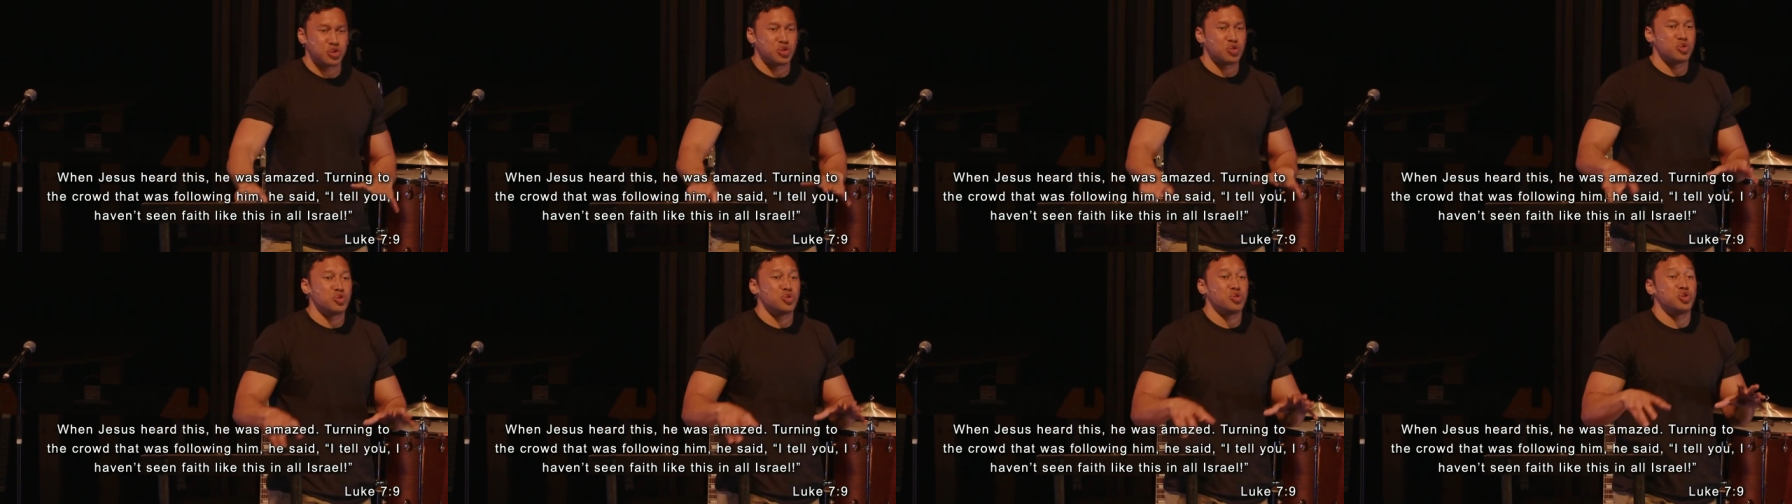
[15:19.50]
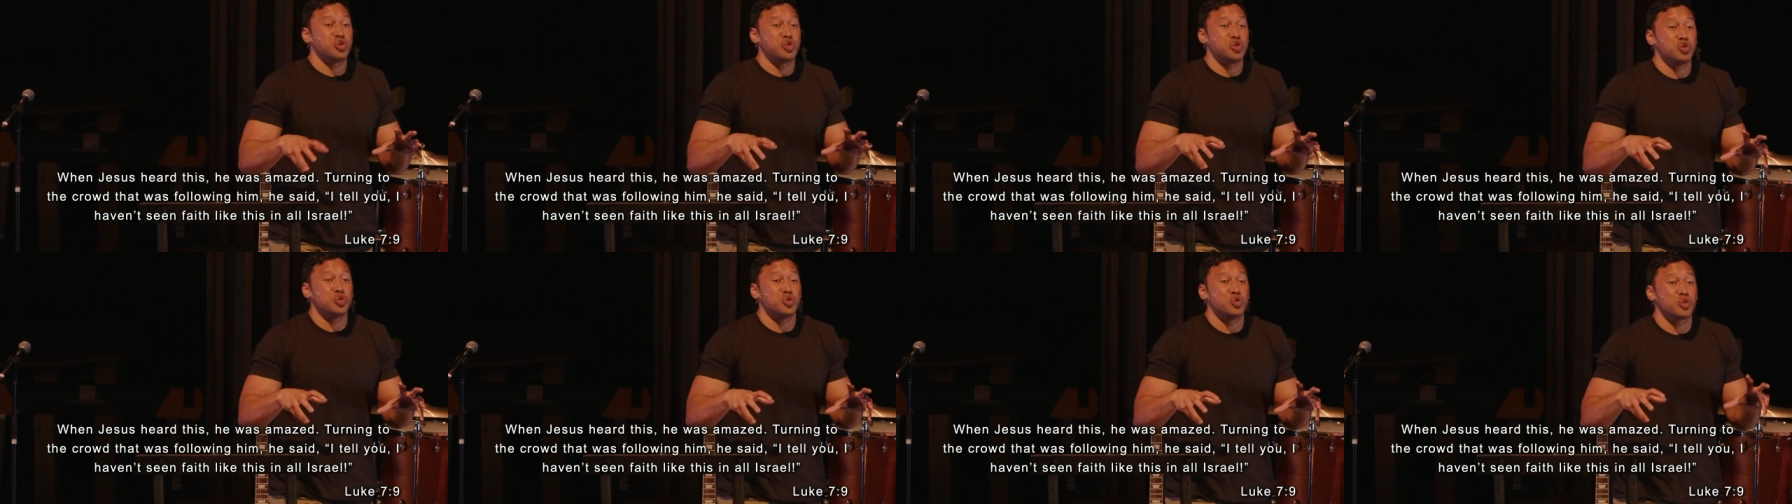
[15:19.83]
Do
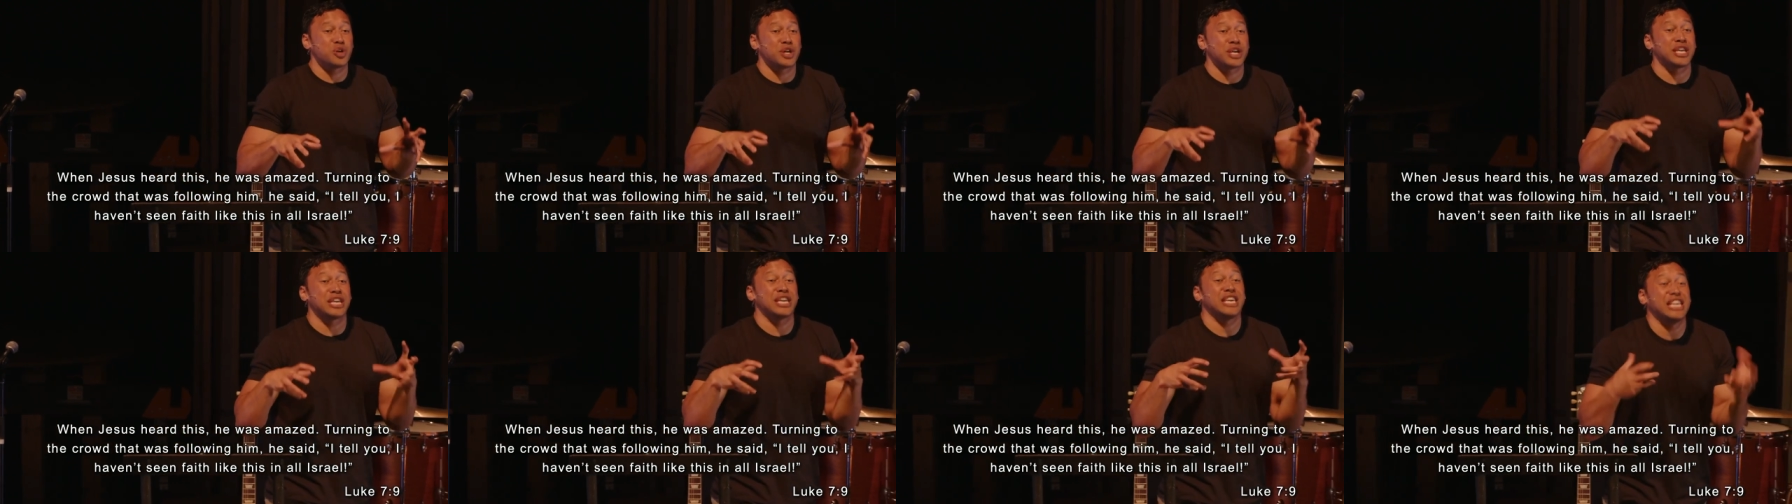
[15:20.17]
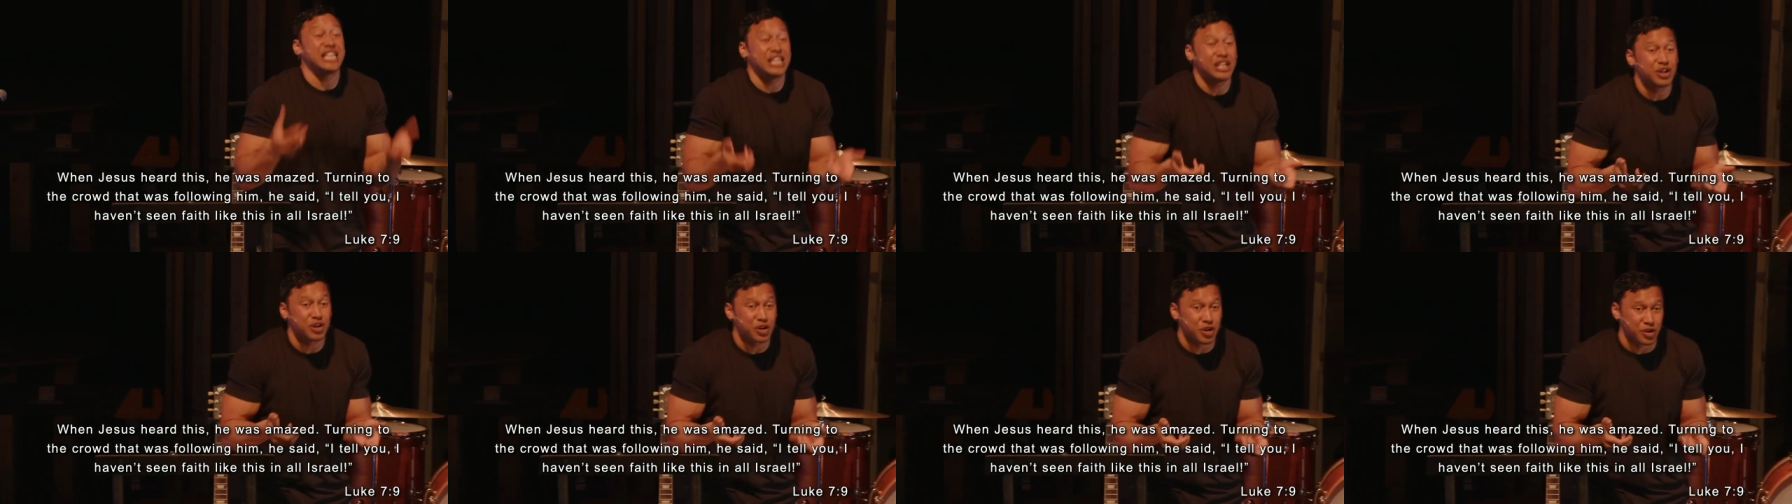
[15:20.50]
you
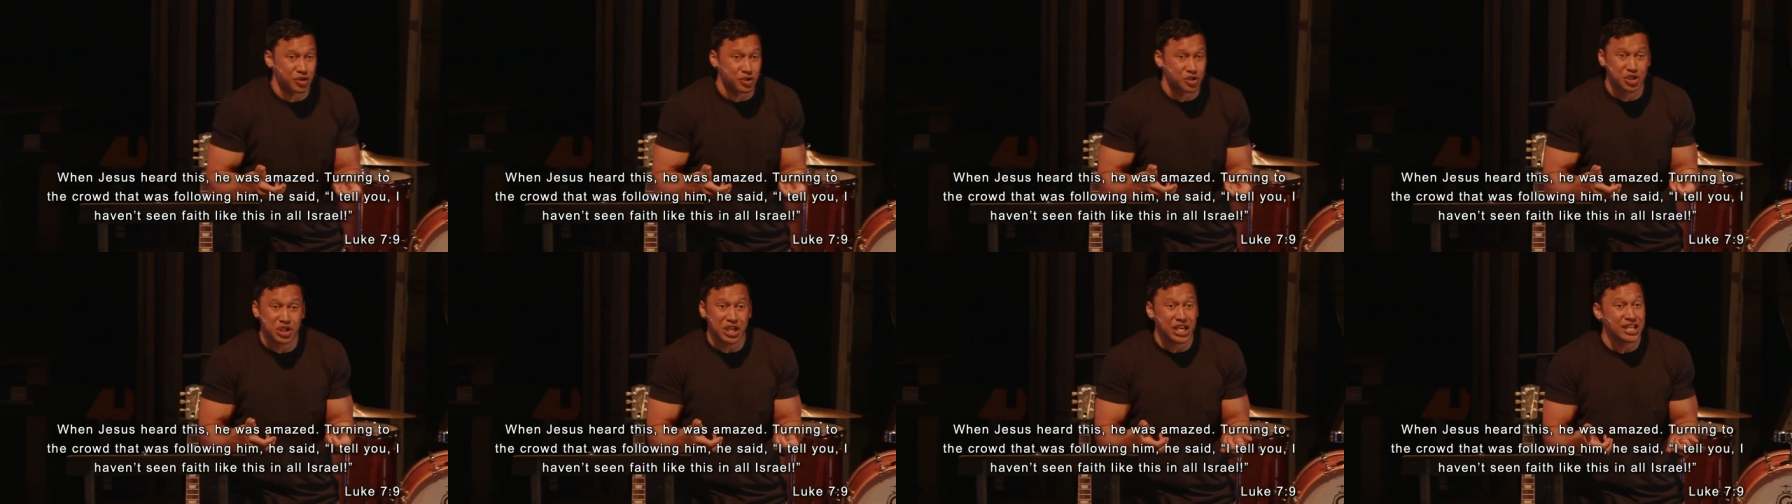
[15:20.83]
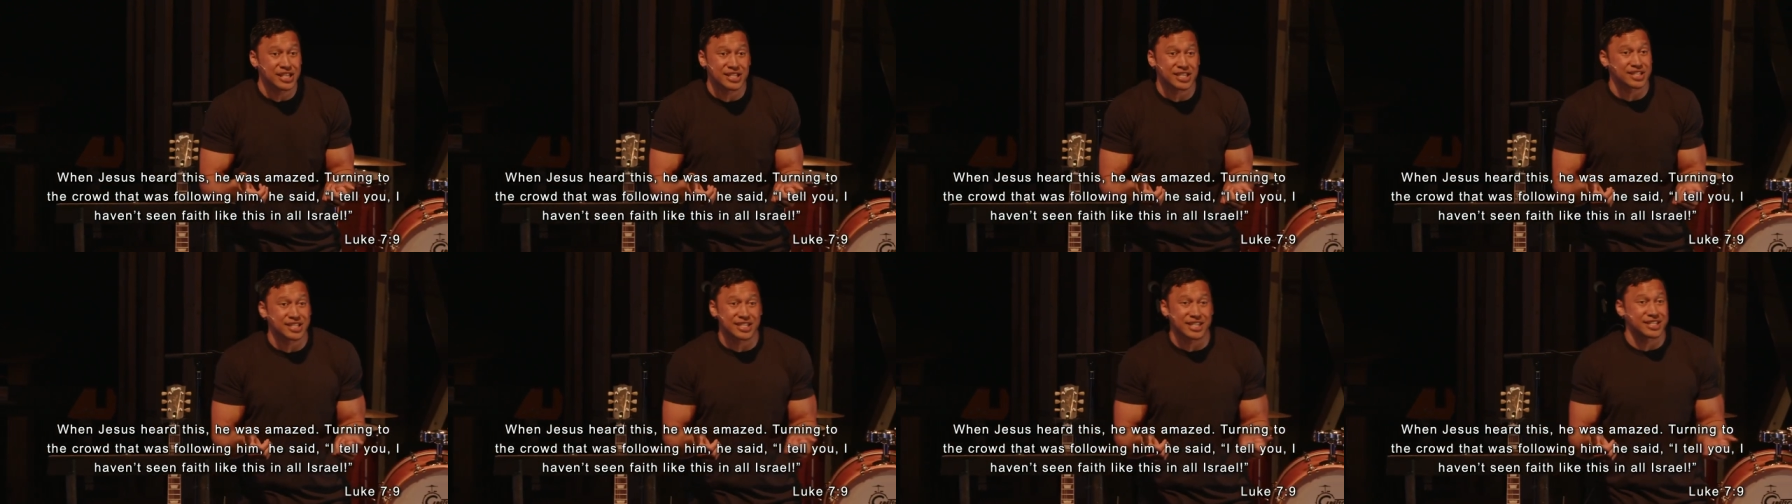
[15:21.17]
hear
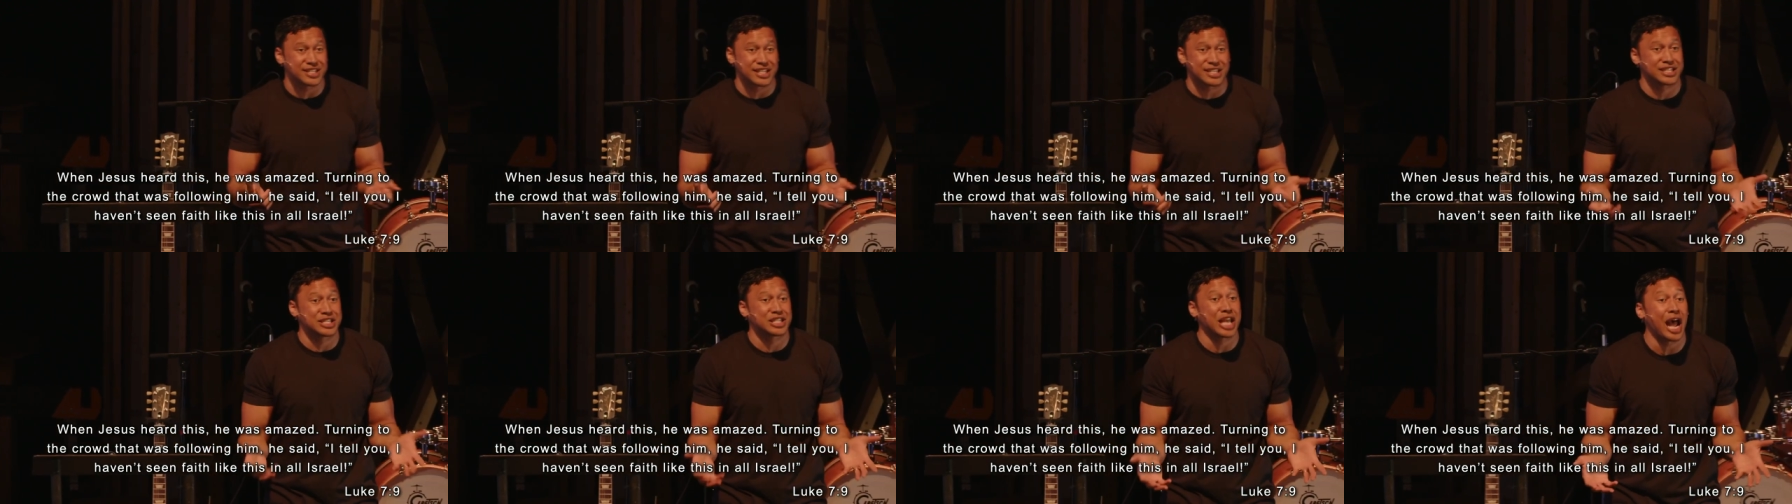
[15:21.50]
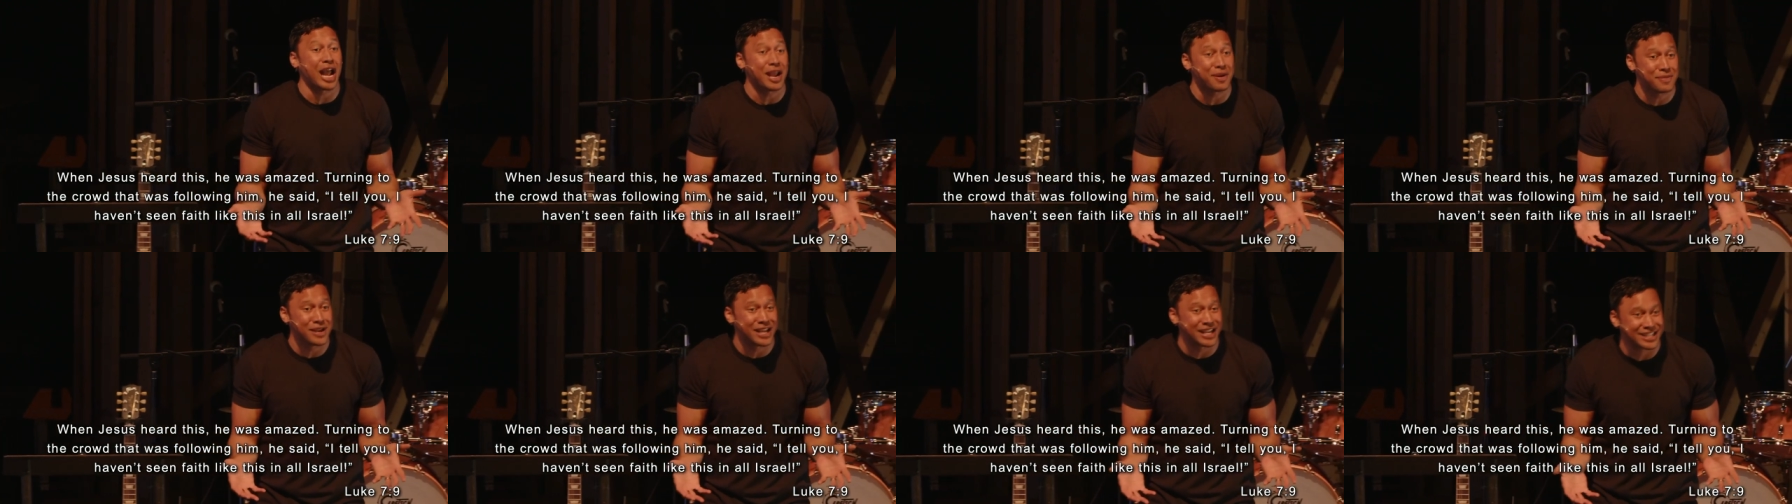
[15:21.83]
Jesus'
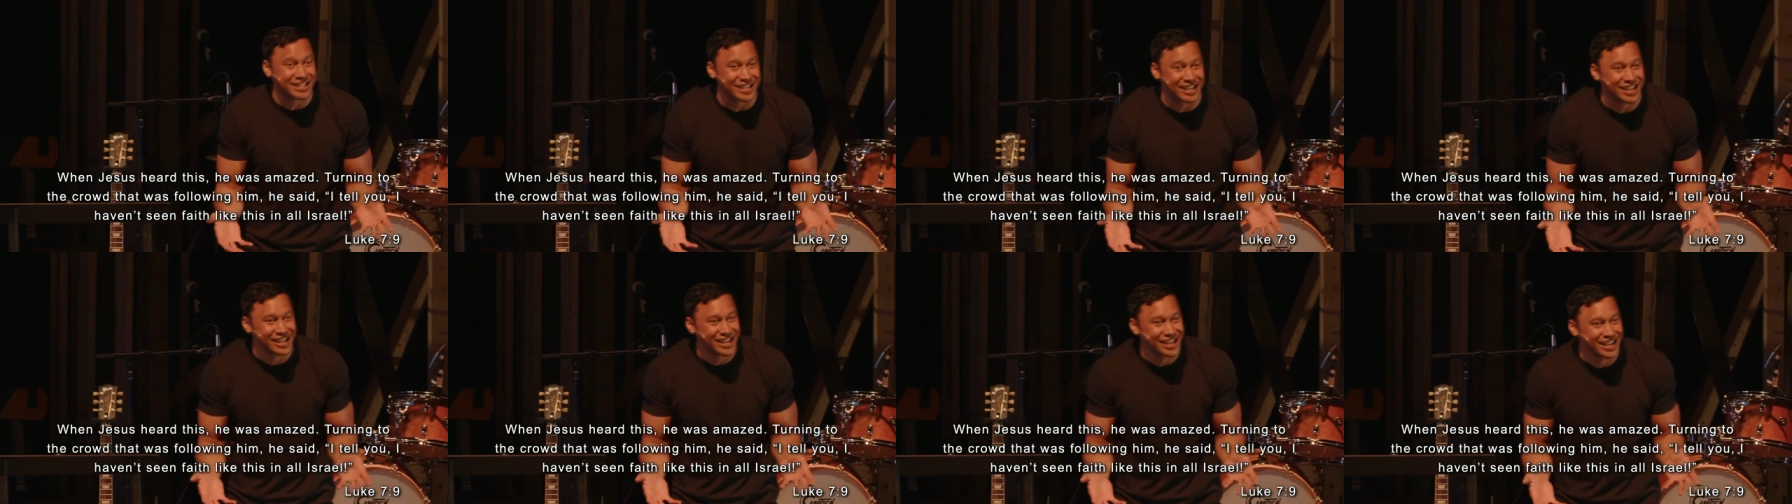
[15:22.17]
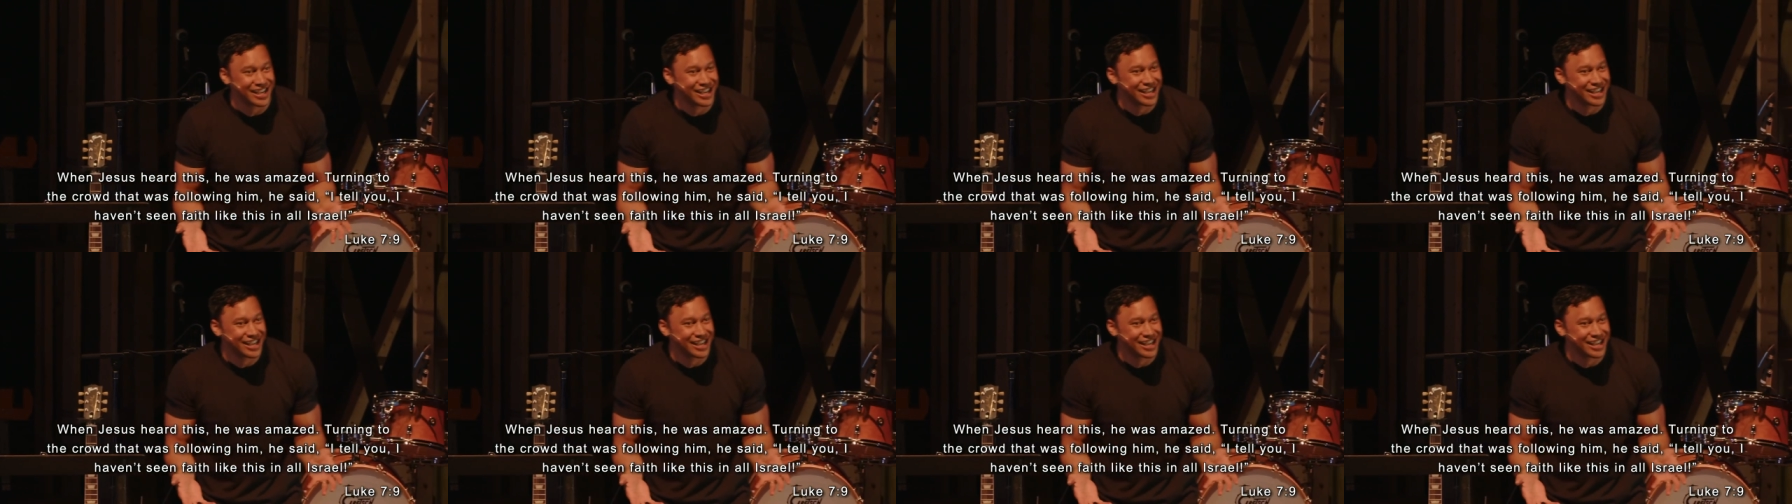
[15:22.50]
excitement?